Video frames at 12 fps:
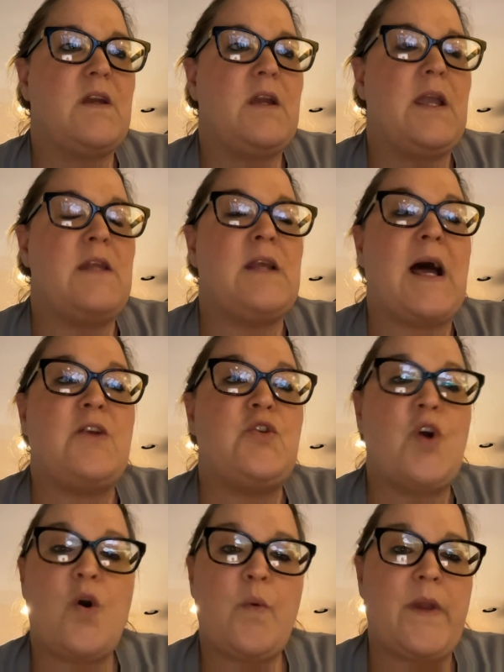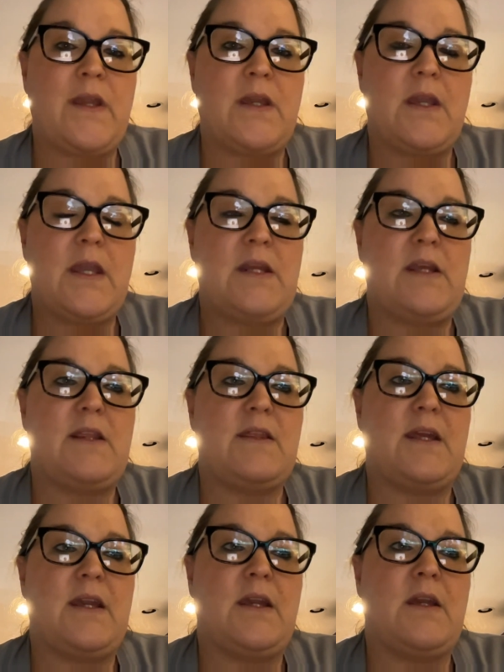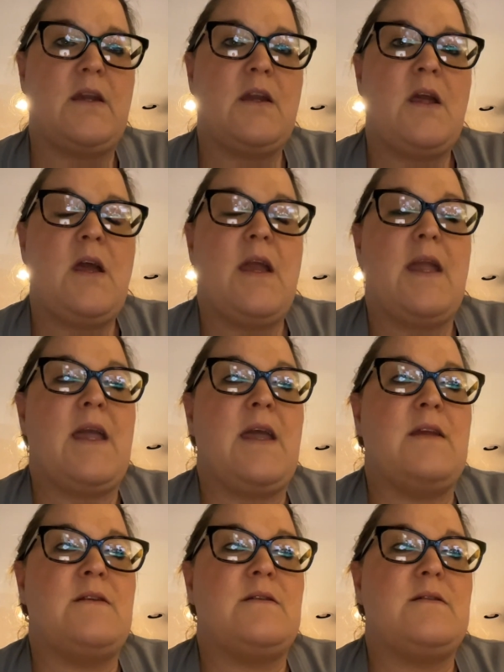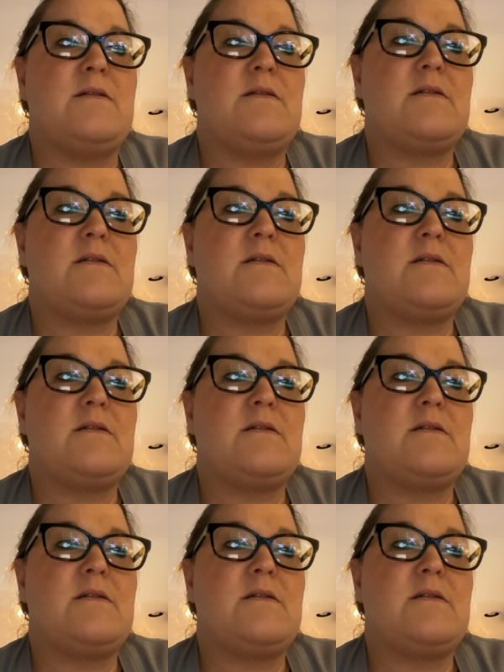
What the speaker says: not knowing anything, and